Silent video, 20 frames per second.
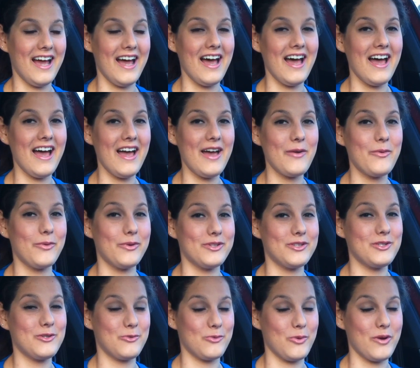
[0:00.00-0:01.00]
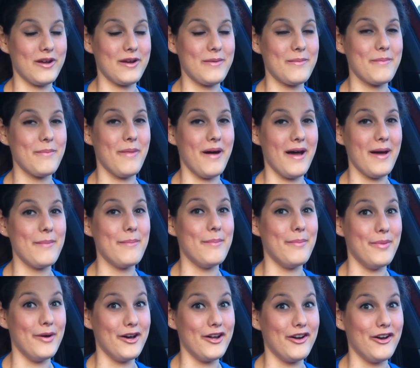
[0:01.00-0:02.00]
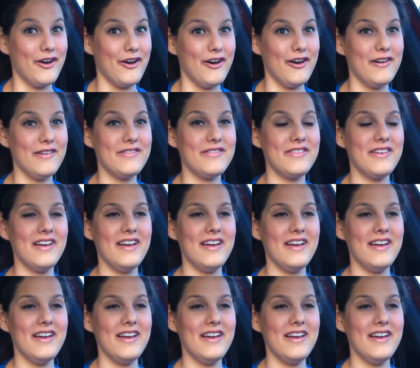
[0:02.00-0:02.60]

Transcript: I was sweating my butt off.